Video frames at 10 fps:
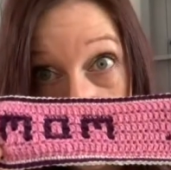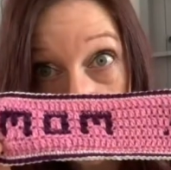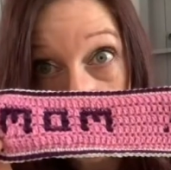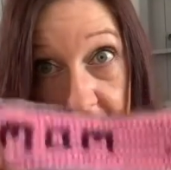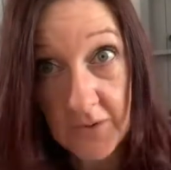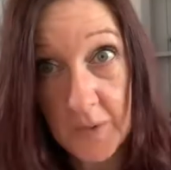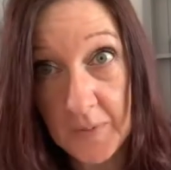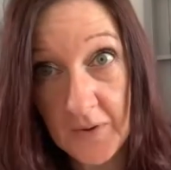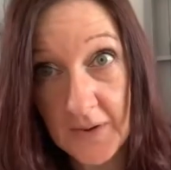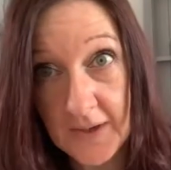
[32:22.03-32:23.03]
tell you I've got a
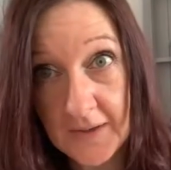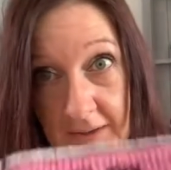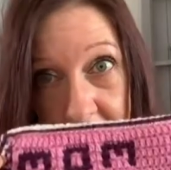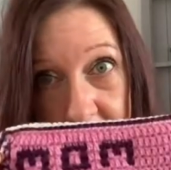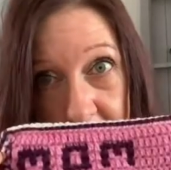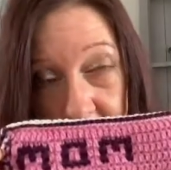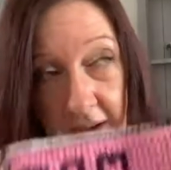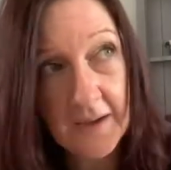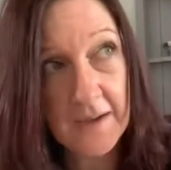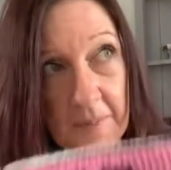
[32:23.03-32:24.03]
blog either, did I?
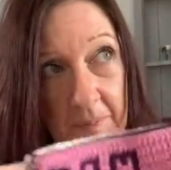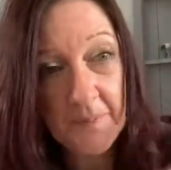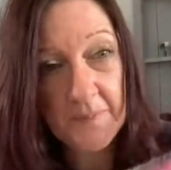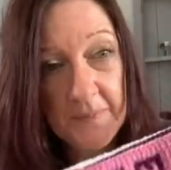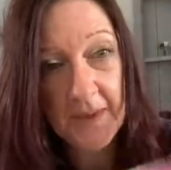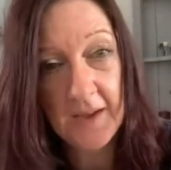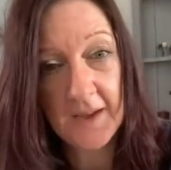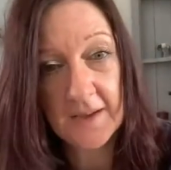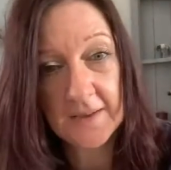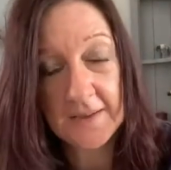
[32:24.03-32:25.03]
Um, yeah,
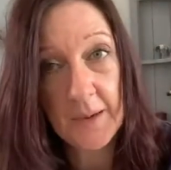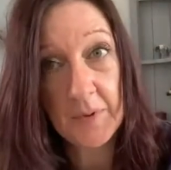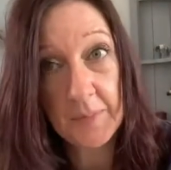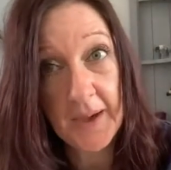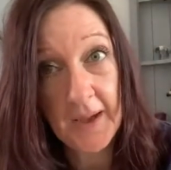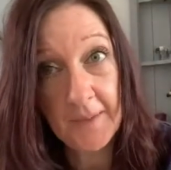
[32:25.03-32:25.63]
Net Mother Bear.